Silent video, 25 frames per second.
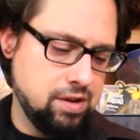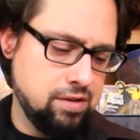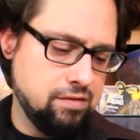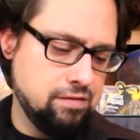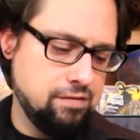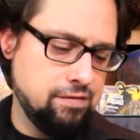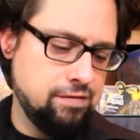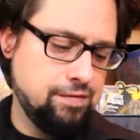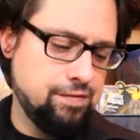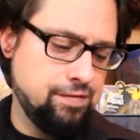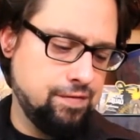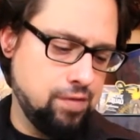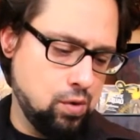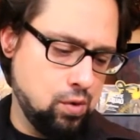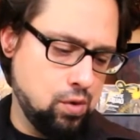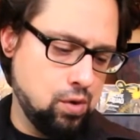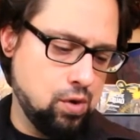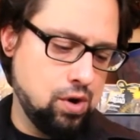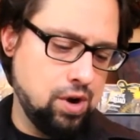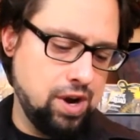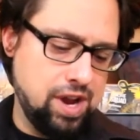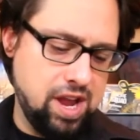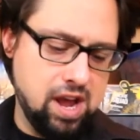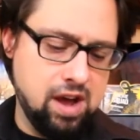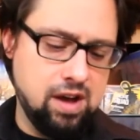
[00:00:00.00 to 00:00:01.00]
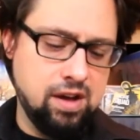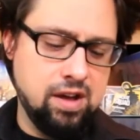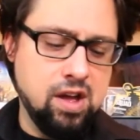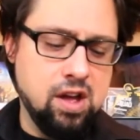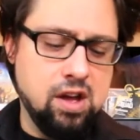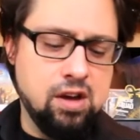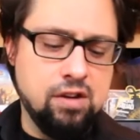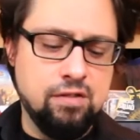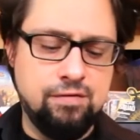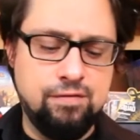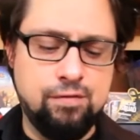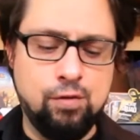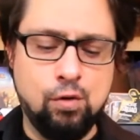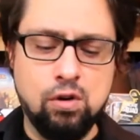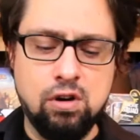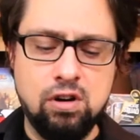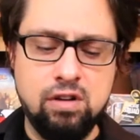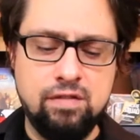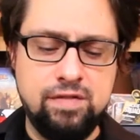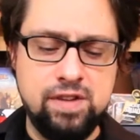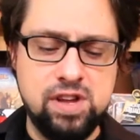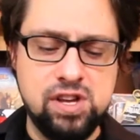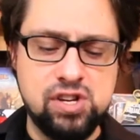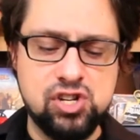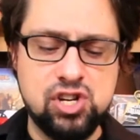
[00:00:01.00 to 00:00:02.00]
4. Yeah, 4
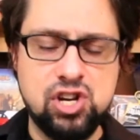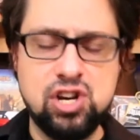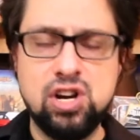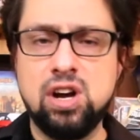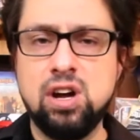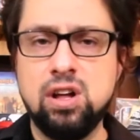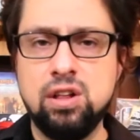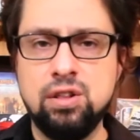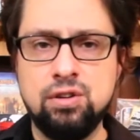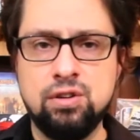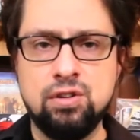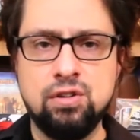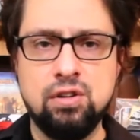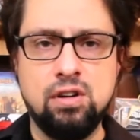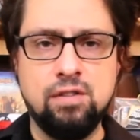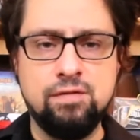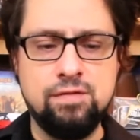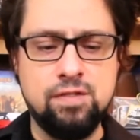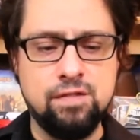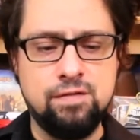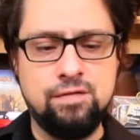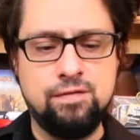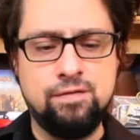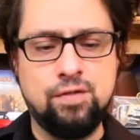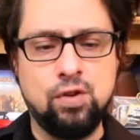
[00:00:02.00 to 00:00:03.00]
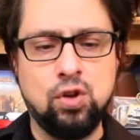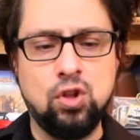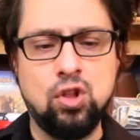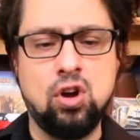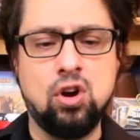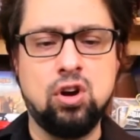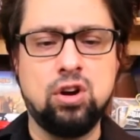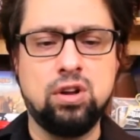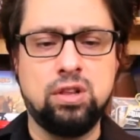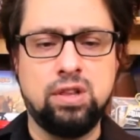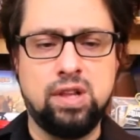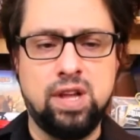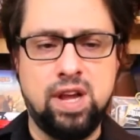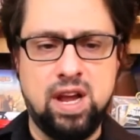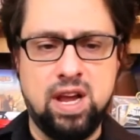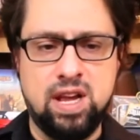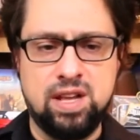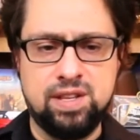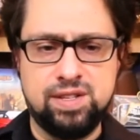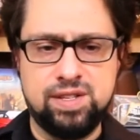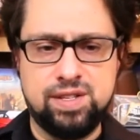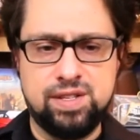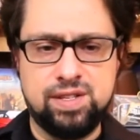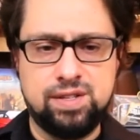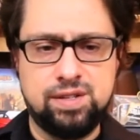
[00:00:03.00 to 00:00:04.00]
of each color of the full art
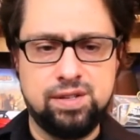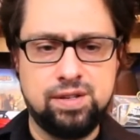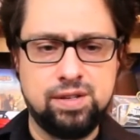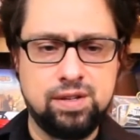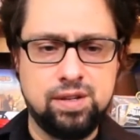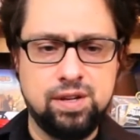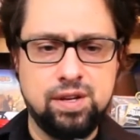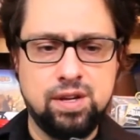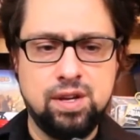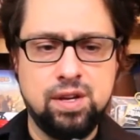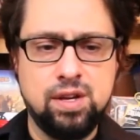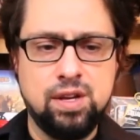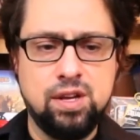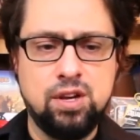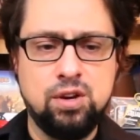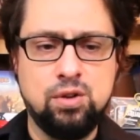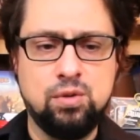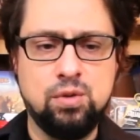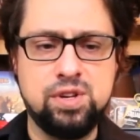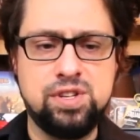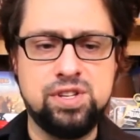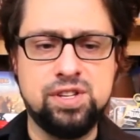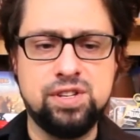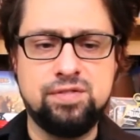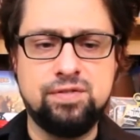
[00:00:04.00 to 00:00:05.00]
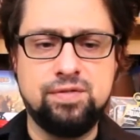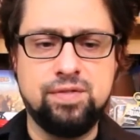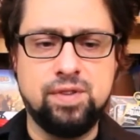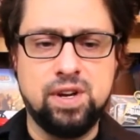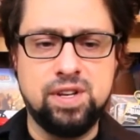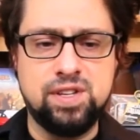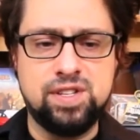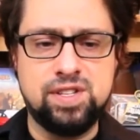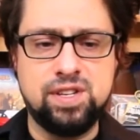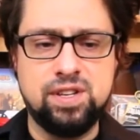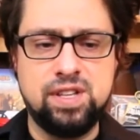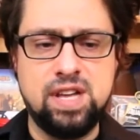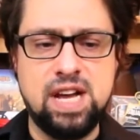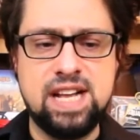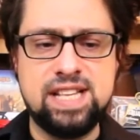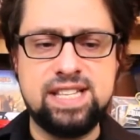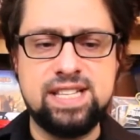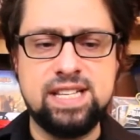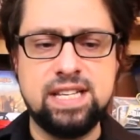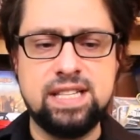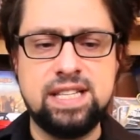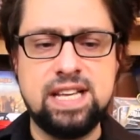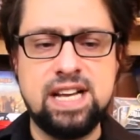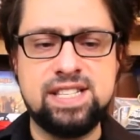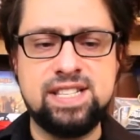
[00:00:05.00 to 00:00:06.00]
lands, which is fun. So
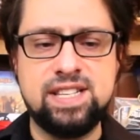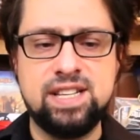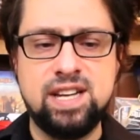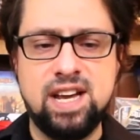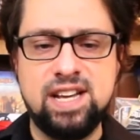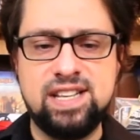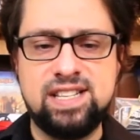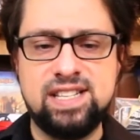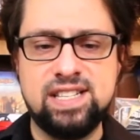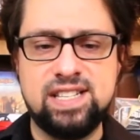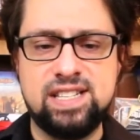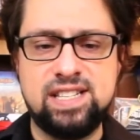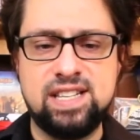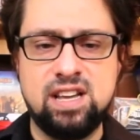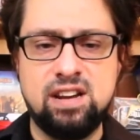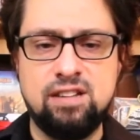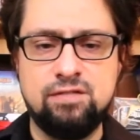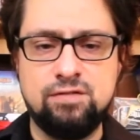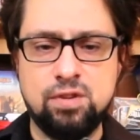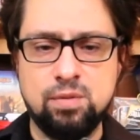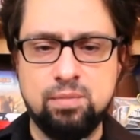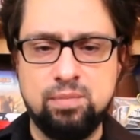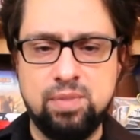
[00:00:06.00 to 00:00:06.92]
that's a nice incentive to